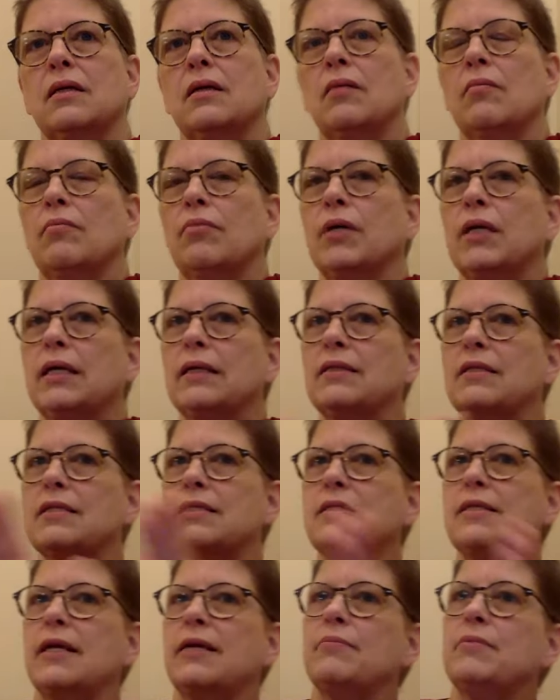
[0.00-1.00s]
But at the
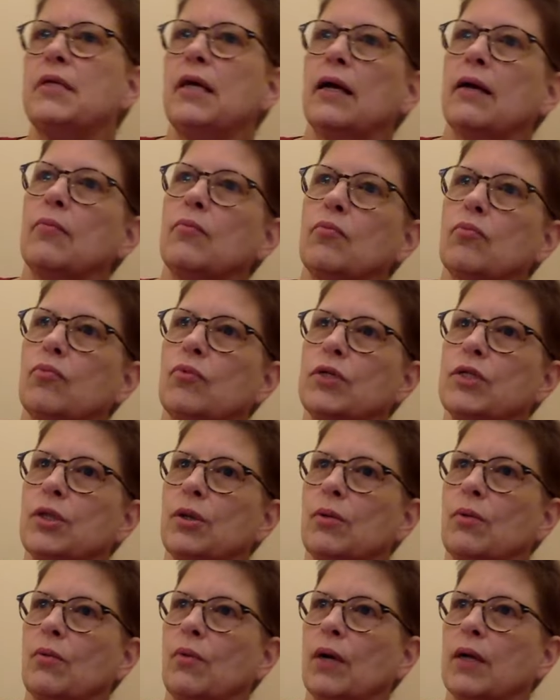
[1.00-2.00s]
same time, we
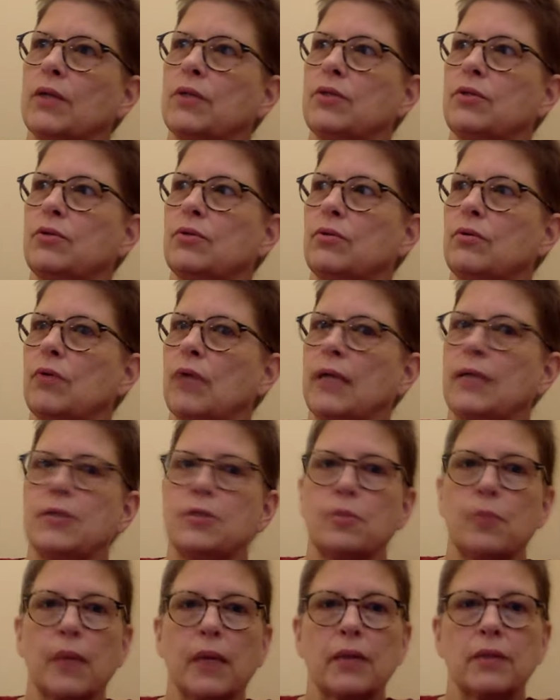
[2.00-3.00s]
don't want to
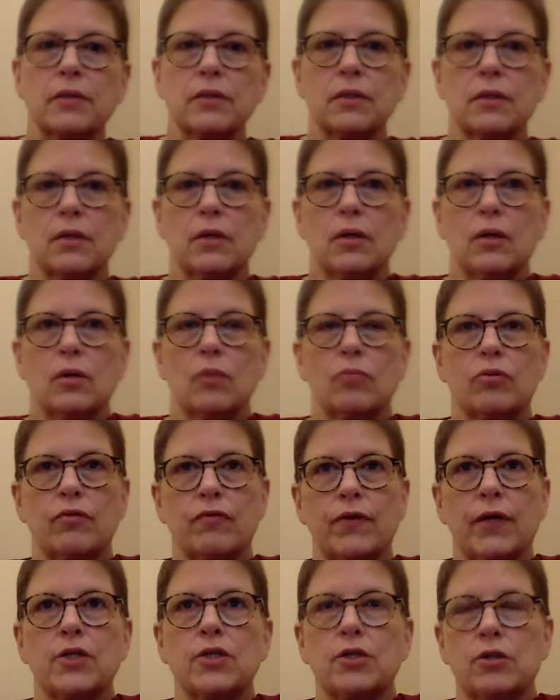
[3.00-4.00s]
expect
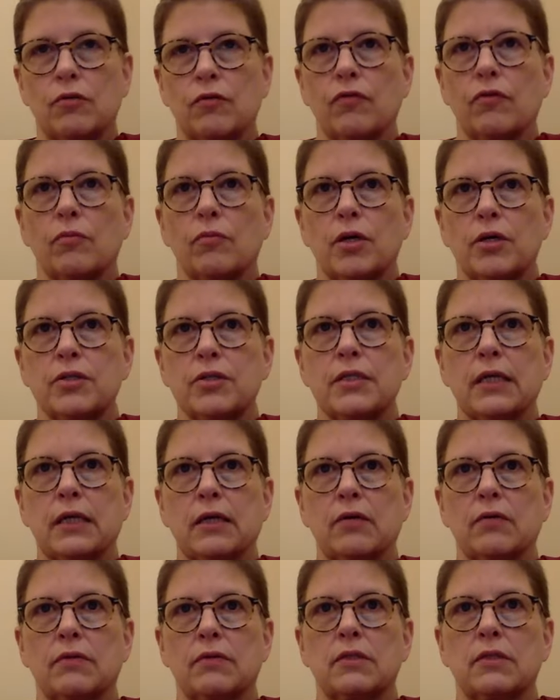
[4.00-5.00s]
perfection from
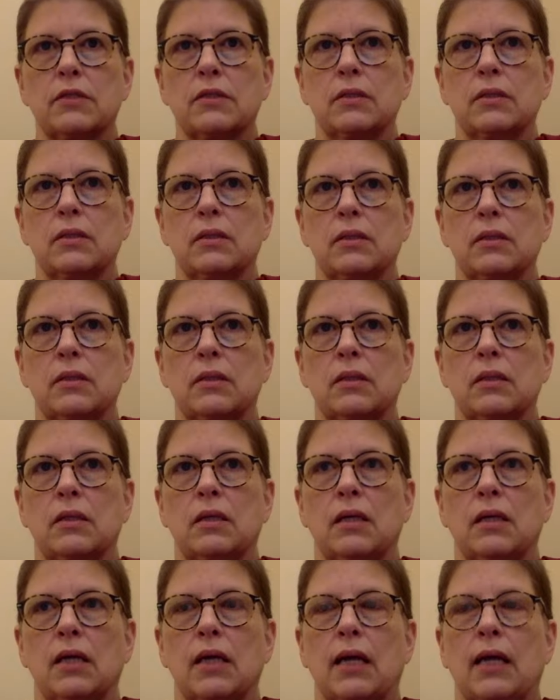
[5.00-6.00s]
ourselves
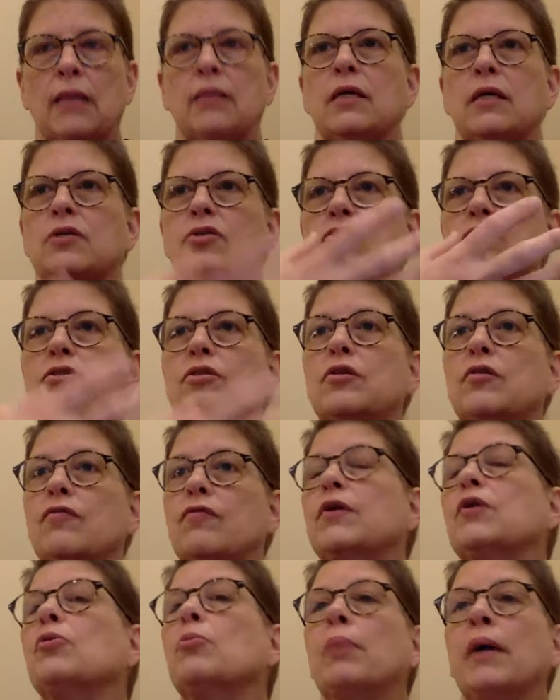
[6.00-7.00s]
and then just
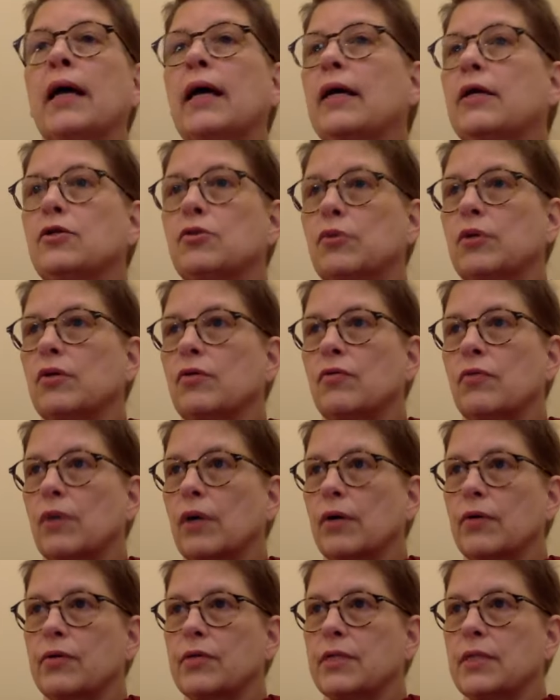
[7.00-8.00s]
feel bad 24
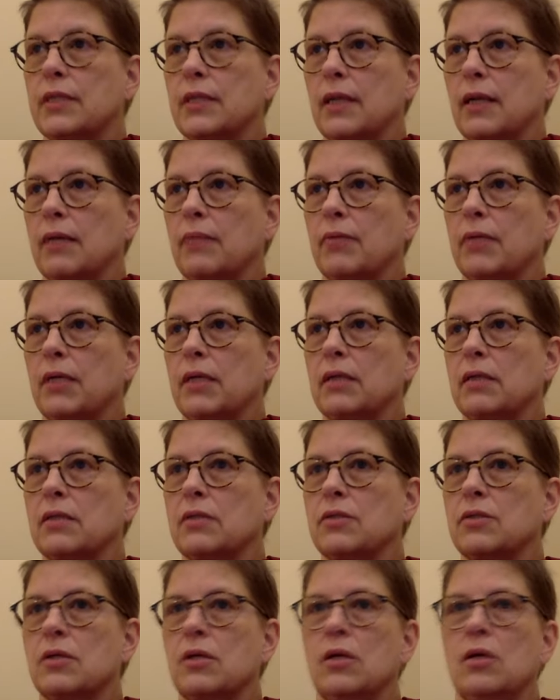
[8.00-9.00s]
hours a day
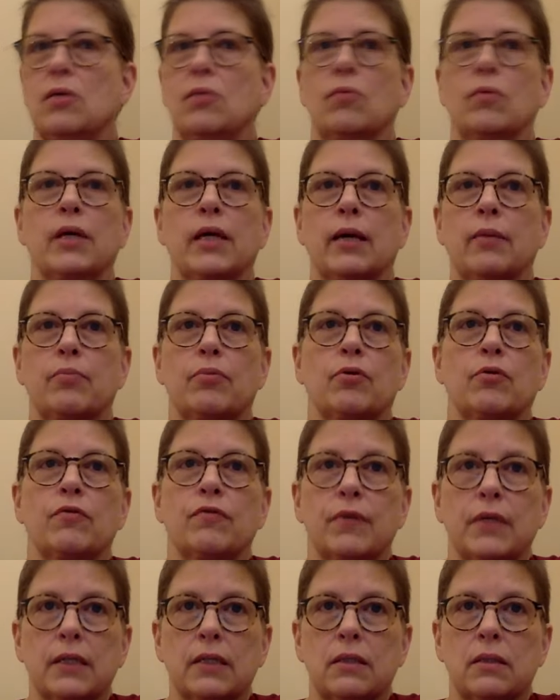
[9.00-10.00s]
because we're not
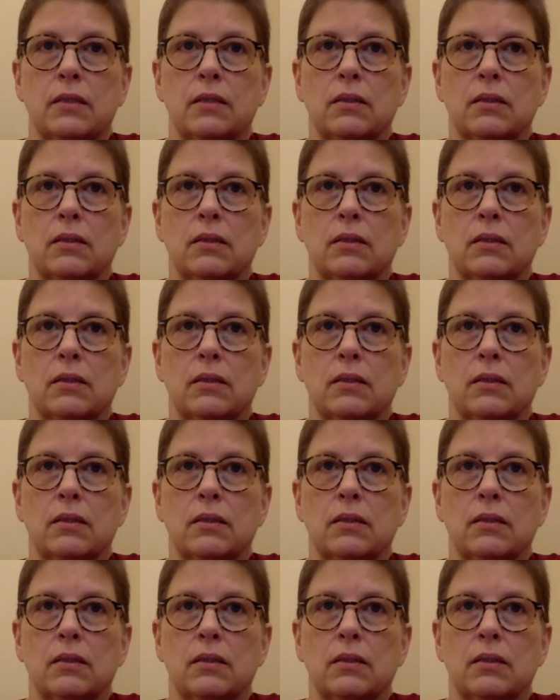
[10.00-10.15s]
perfect.